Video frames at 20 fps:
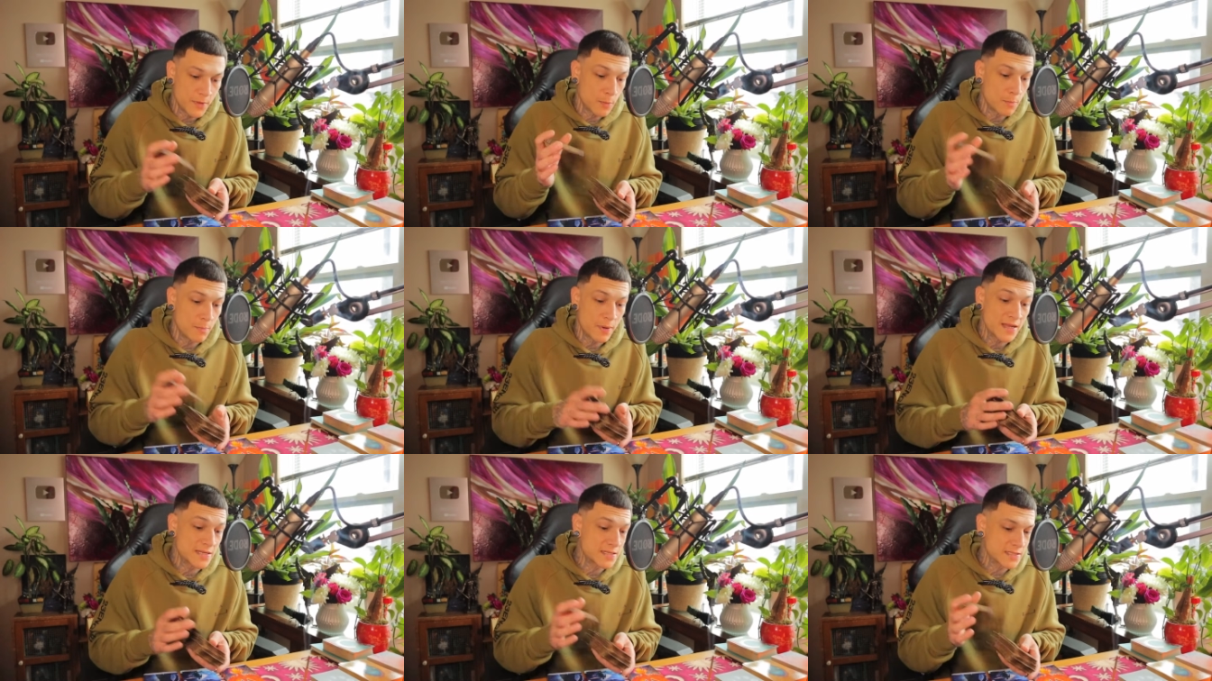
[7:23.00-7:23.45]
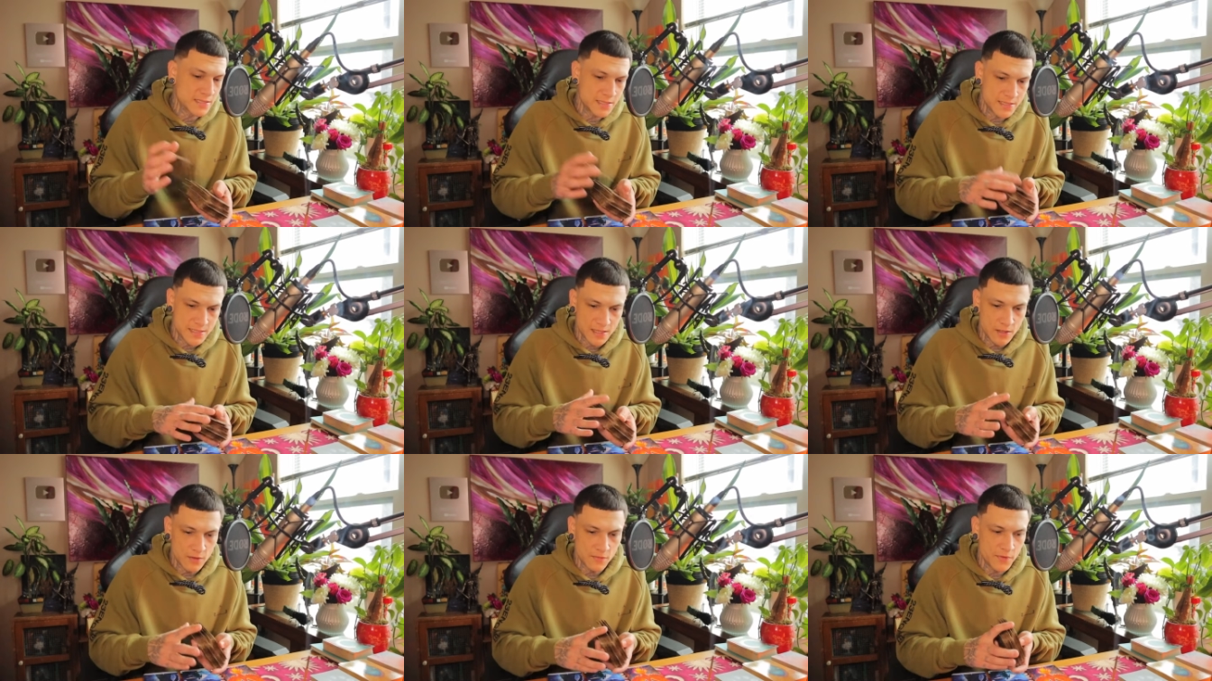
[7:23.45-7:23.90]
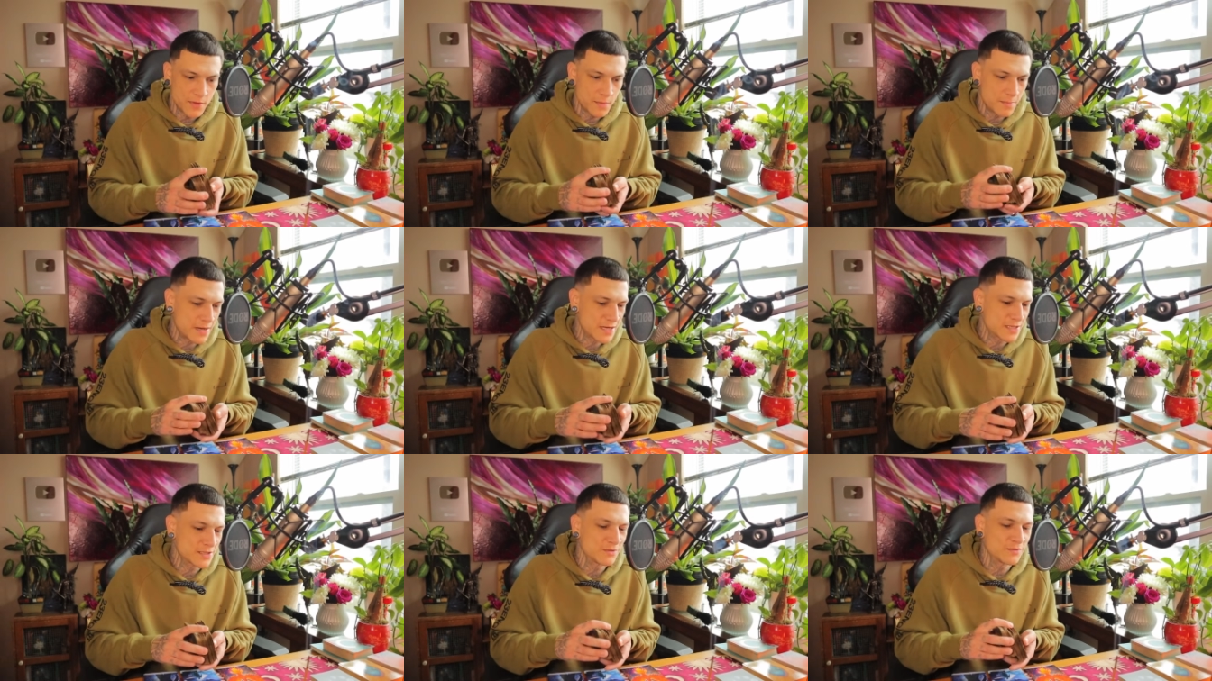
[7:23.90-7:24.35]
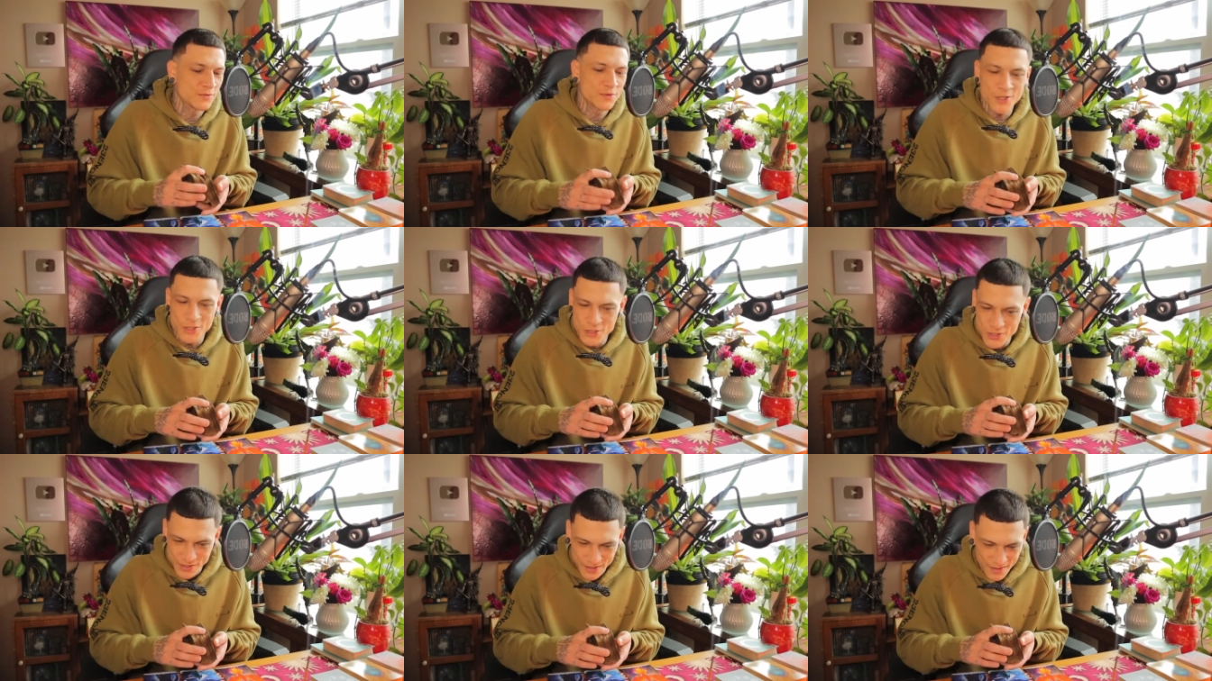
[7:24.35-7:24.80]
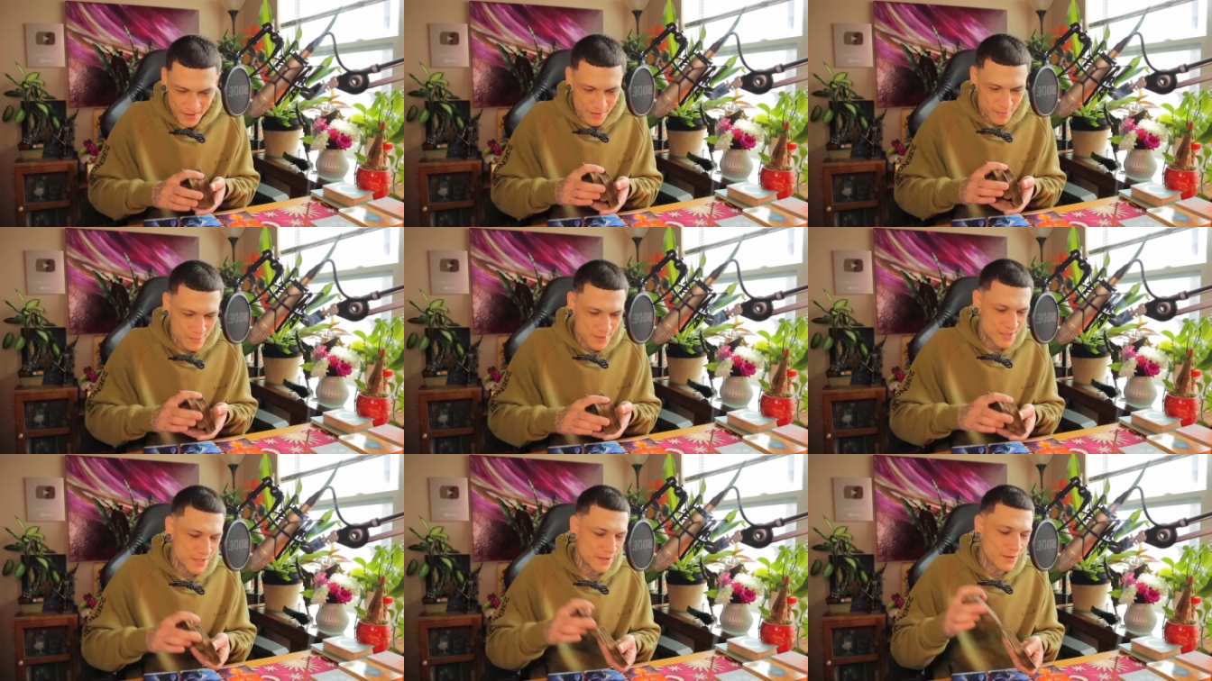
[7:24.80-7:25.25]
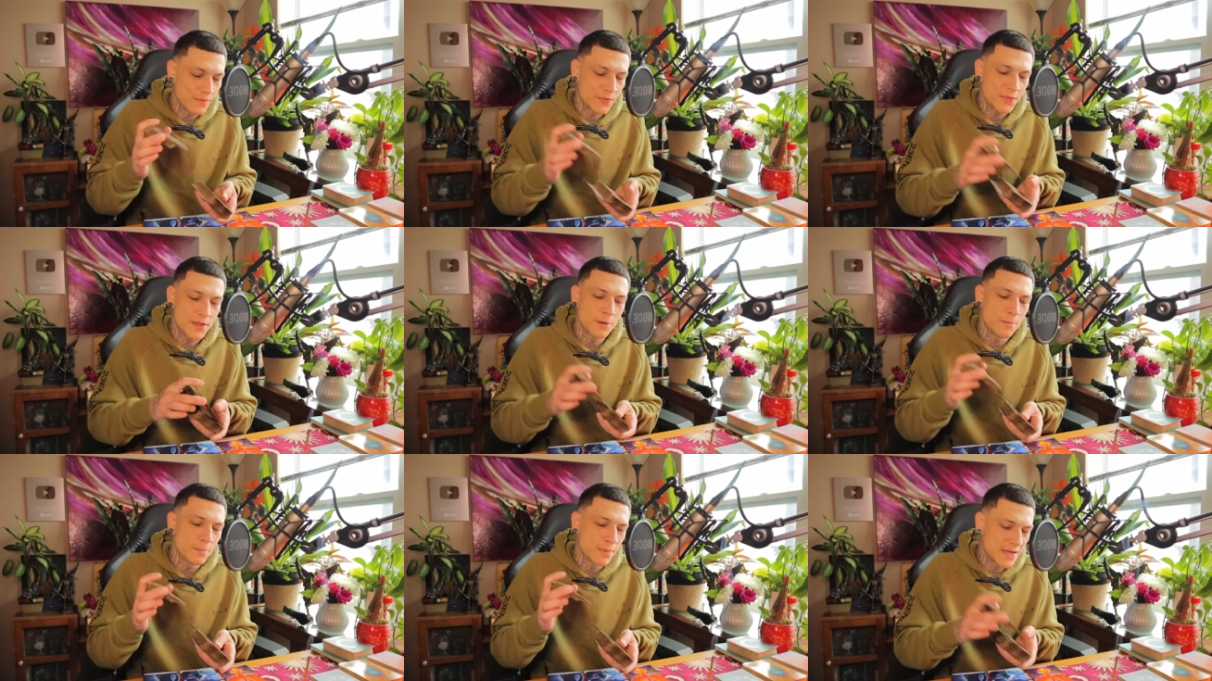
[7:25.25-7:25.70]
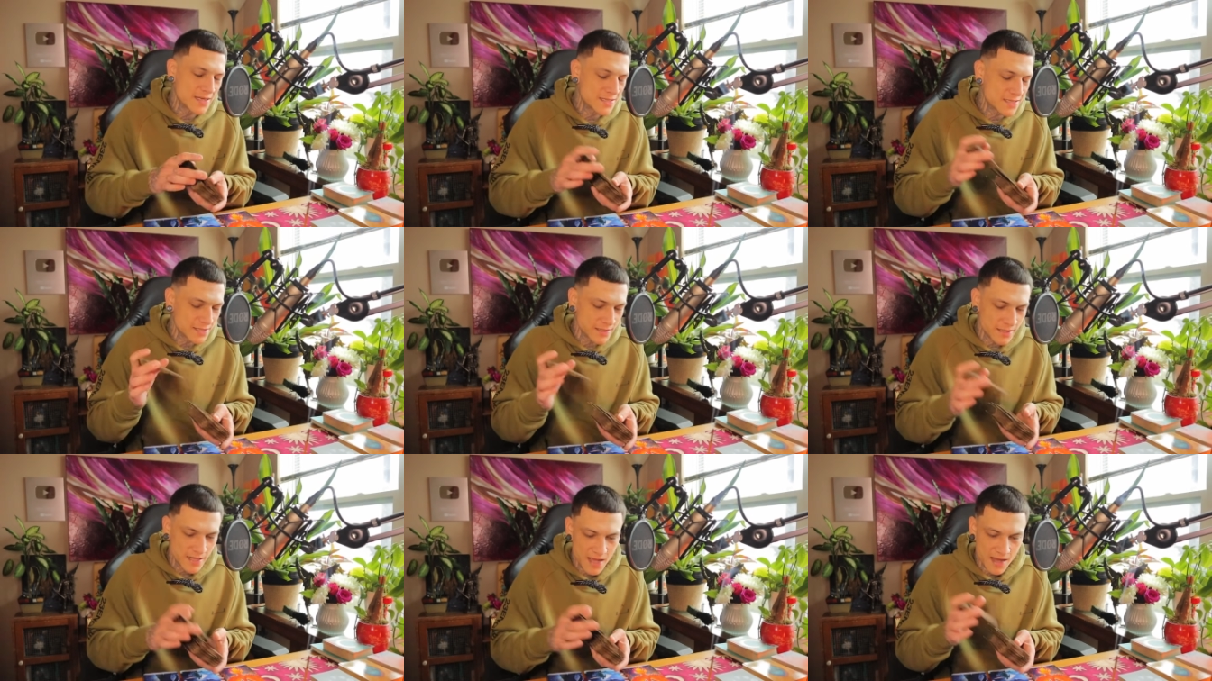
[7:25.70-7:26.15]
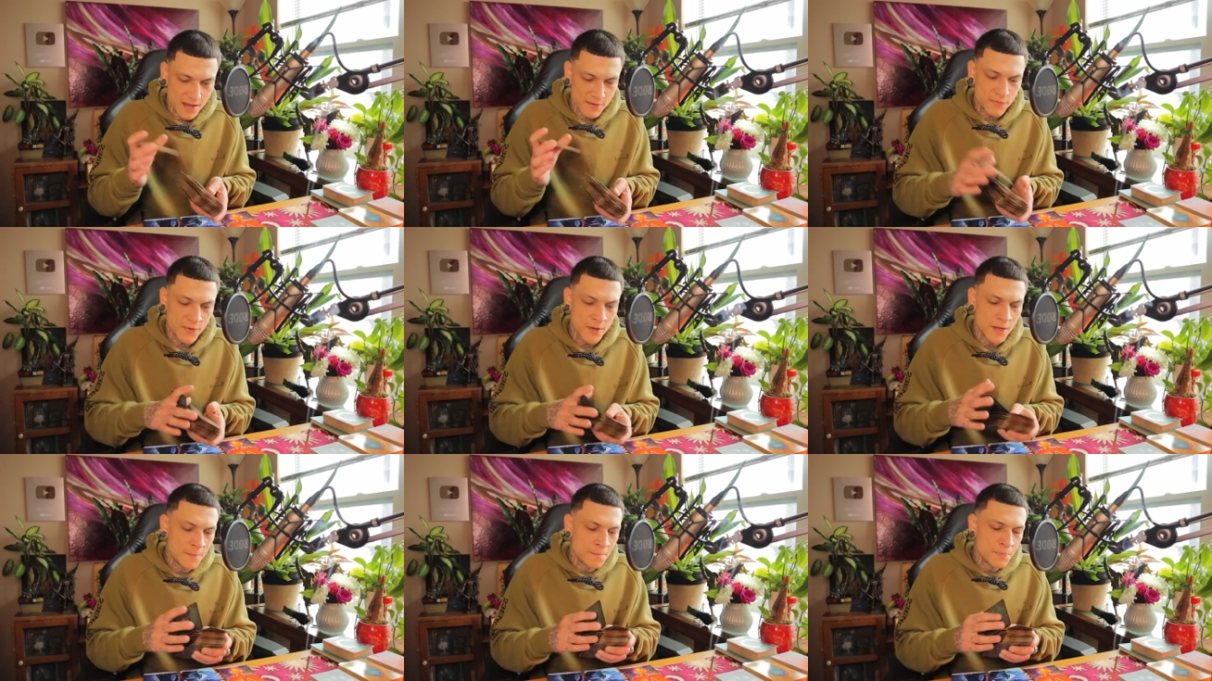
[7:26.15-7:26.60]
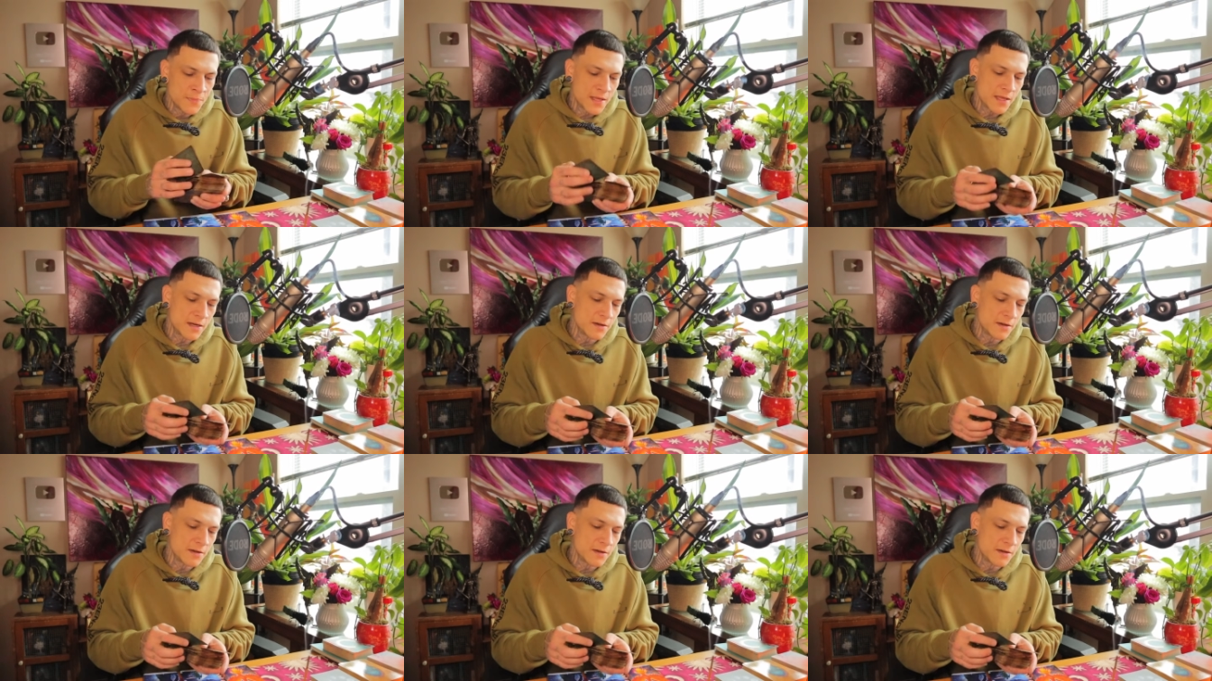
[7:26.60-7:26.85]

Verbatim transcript: best self, the best version of themselves, their best life.